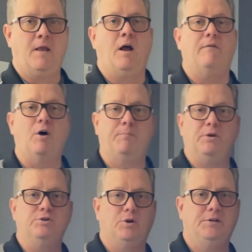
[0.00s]
I hope you
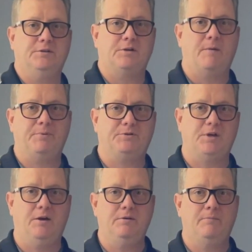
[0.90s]
enjoyed this
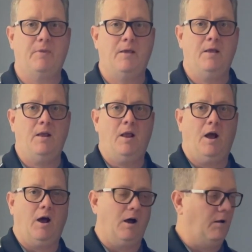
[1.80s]
episode.
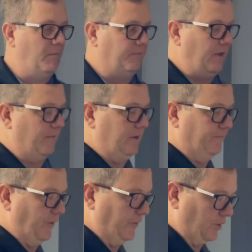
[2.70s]
If you have any
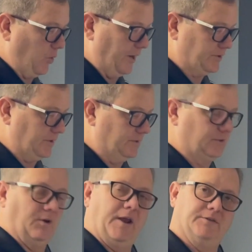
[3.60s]
further questions,
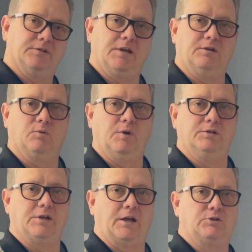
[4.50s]
don't hesitate to
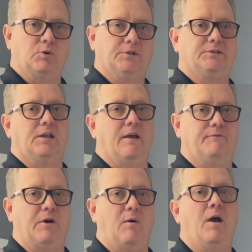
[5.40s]
reach out to us at
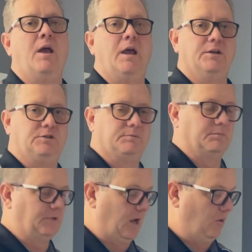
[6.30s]

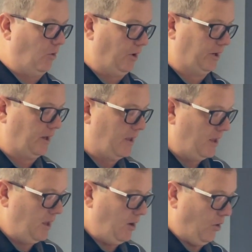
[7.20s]
info@gypsum.org.
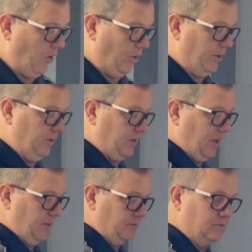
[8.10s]
Or you
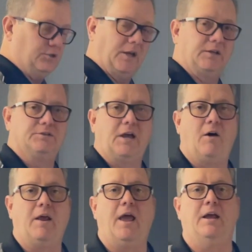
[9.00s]
can check us
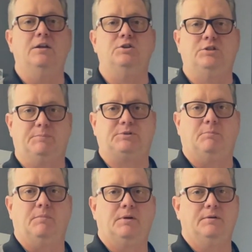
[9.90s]
out at
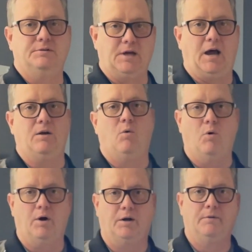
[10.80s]

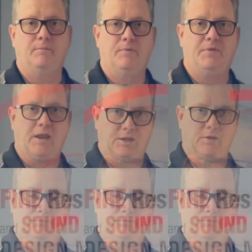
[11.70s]
gypsum.org. Thank